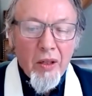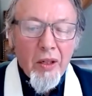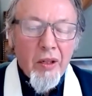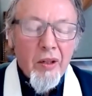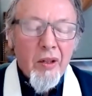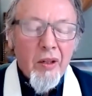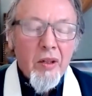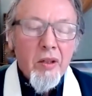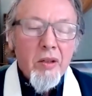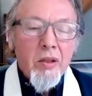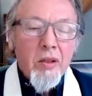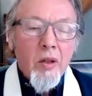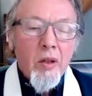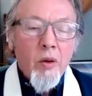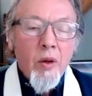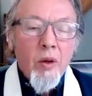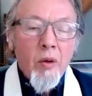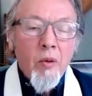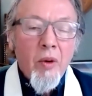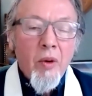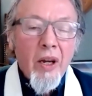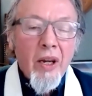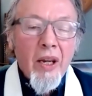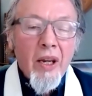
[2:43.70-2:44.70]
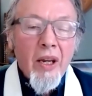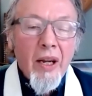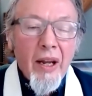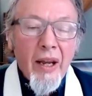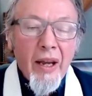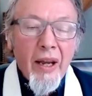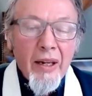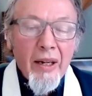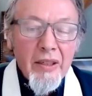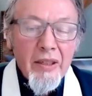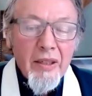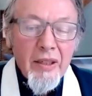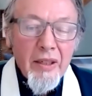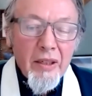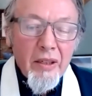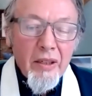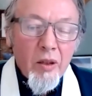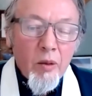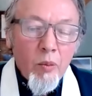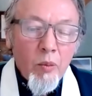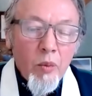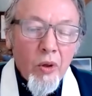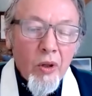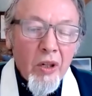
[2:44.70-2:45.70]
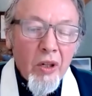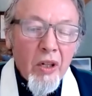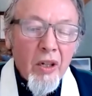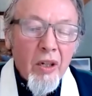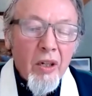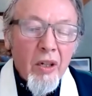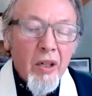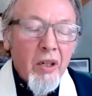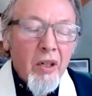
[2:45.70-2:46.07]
So we recollect the Buddha